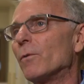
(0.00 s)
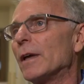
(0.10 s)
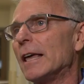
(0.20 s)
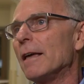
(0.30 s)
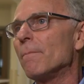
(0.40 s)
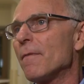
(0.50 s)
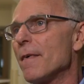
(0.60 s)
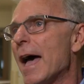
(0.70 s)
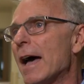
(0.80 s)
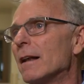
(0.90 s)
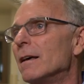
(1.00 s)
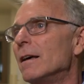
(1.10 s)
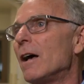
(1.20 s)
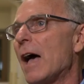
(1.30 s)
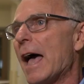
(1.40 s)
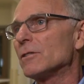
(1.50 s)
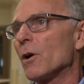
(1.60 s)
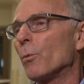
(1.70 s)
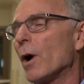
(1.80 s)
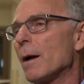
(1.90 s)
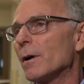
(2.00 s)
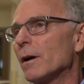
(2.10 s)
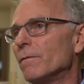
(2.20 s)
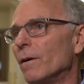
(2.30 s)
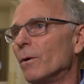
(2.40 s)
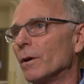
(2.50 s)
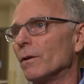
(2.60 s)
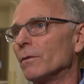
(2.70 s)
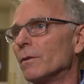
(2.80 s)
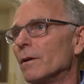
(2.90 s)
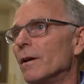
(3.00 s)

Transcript: if we keep that as our primary focus,